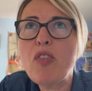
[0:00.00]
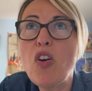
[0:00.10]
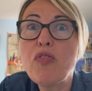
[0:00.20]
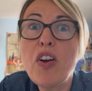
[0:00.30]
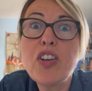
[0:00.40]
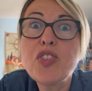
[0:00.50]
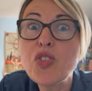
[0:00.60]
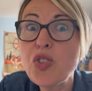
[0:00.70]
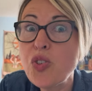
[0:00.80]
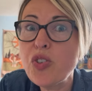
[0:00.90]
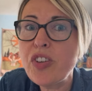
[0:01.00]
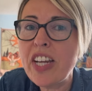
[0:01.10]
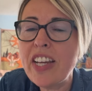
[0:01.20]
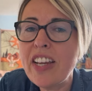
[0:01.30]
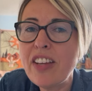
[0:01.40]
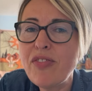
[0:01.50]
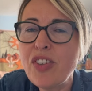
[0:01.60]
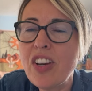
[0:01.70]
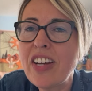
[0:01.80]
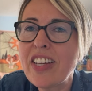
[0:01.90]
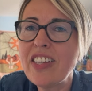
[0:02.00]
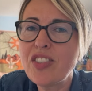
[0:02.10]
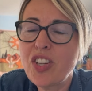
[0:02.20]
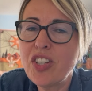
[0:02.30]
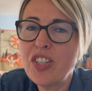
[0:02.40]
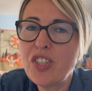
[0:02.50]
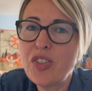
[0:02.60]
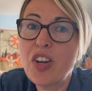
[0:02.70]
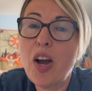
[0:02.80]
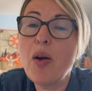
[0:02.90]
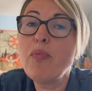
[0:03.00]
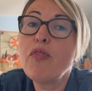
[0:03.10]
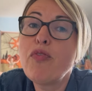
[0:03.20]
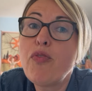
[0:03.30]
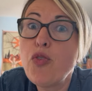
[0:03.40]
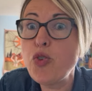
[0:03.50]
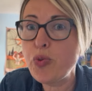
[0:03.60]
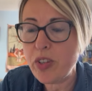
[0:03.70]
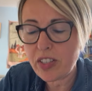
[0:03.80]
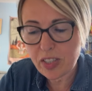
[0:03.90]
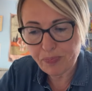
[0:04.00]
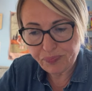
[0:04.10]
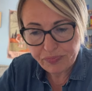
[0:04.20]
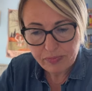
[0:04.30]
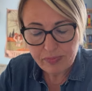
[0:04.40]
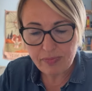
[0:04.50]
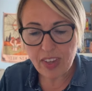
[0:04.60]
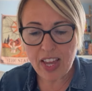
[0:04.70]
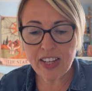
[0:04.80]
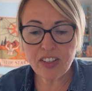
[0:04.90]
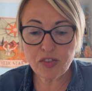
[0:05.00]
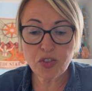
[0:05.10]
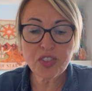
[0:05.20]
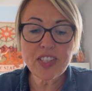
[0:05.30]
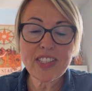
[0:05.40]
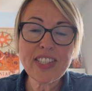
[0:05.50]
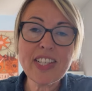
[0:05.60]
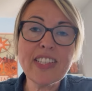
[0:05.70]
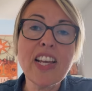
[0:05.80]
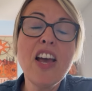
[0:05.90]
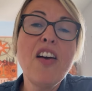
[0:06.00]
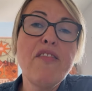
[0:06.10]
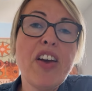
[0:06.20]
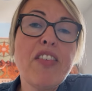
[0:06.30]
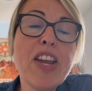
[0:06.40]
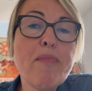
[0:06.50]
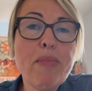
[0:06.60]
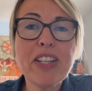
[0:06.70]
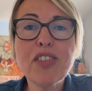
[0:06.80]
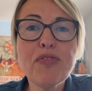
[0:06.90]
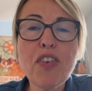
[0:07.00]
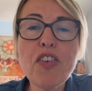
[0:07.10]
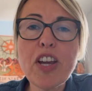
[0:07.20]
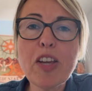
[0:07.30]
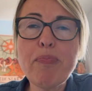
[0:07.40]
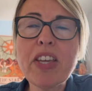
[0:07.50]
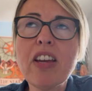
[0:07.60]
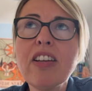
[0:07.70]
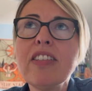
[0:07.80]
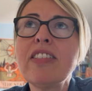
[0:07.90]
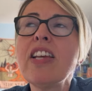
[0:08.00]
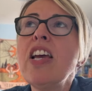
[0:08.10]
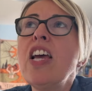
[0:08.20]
of her story, if you like, is going to come forward. And of course, this is very metaphoric because,